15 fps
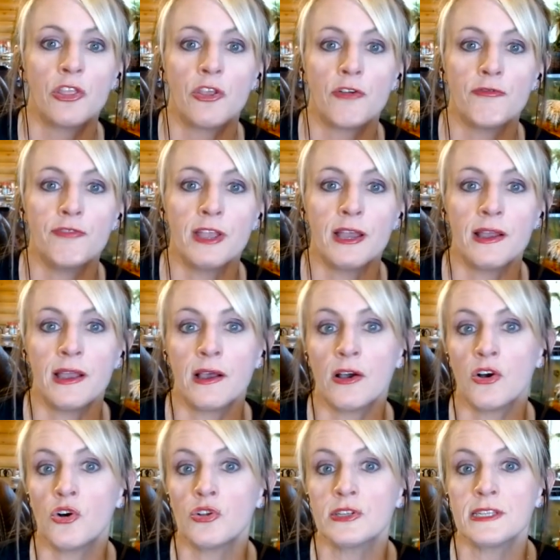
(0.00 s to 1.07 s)
Their
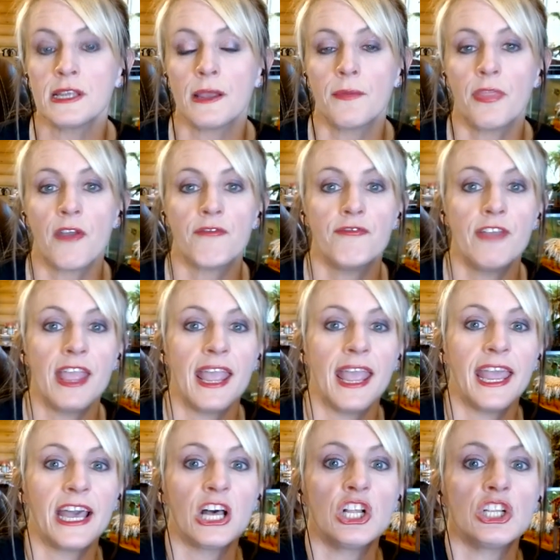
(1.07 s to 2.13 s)
vehicles. The
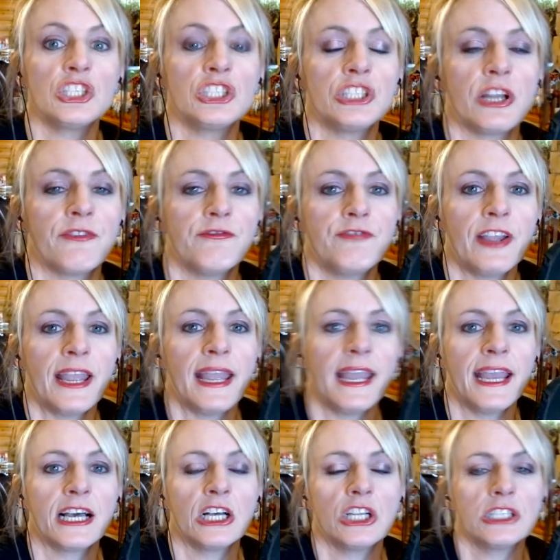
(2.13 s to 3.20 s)
vehicles. Their
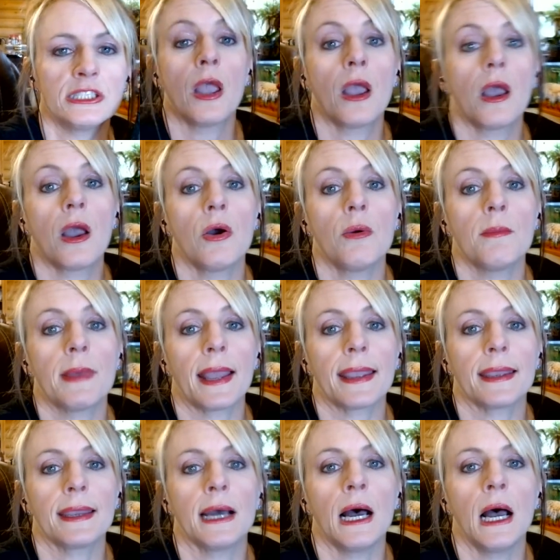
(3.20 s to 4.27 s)
vehicles. Oh my
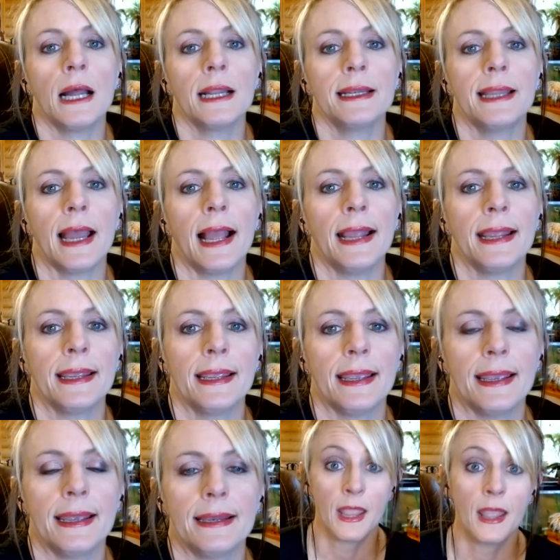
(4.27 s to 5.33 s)
God, dang
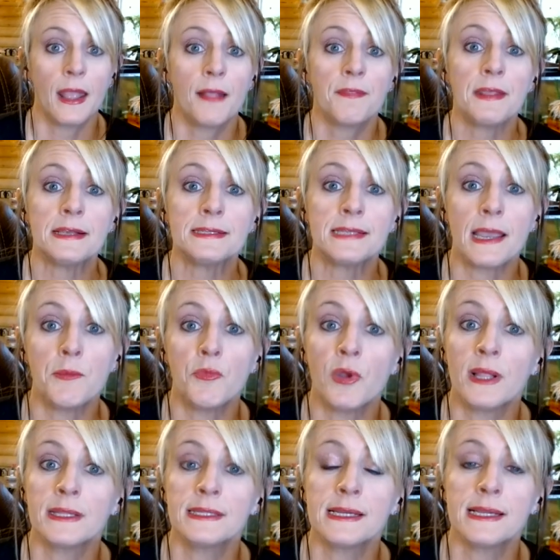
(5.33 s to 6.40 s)
it. That same
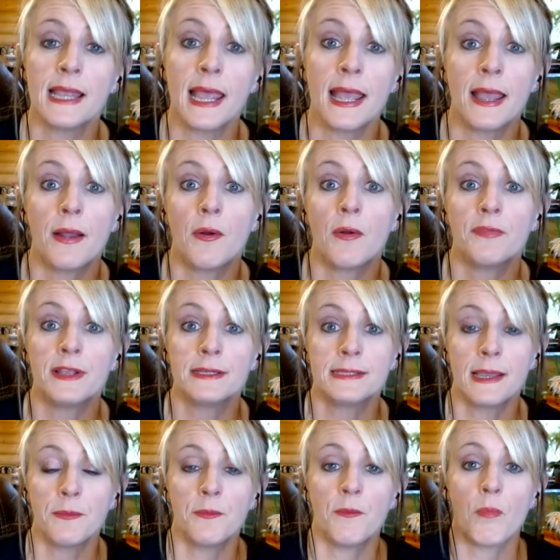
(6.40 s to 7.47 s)
relative. That
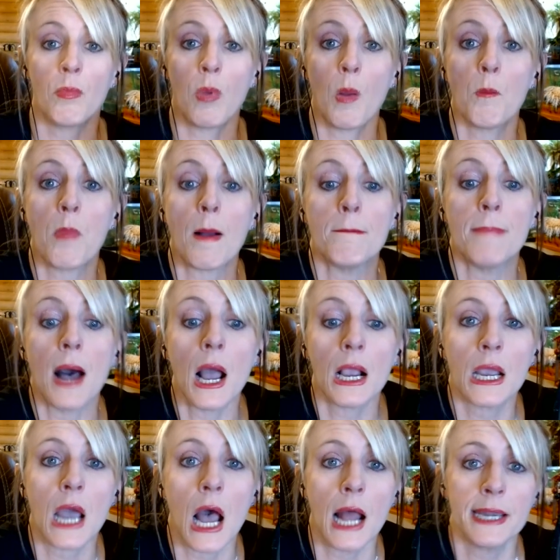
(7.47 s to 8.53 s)
same.
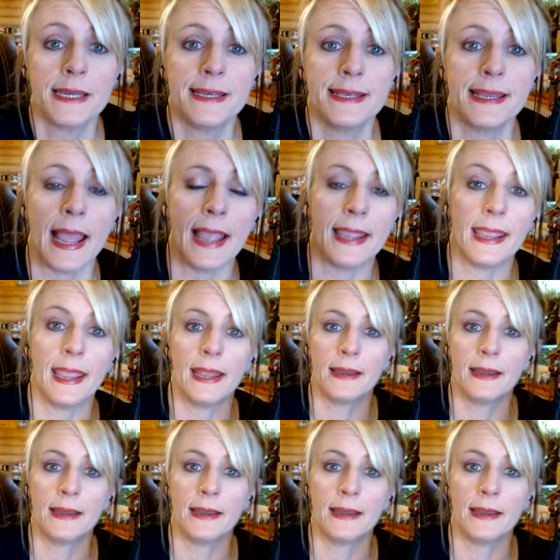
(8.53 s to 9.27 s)
God, dang it.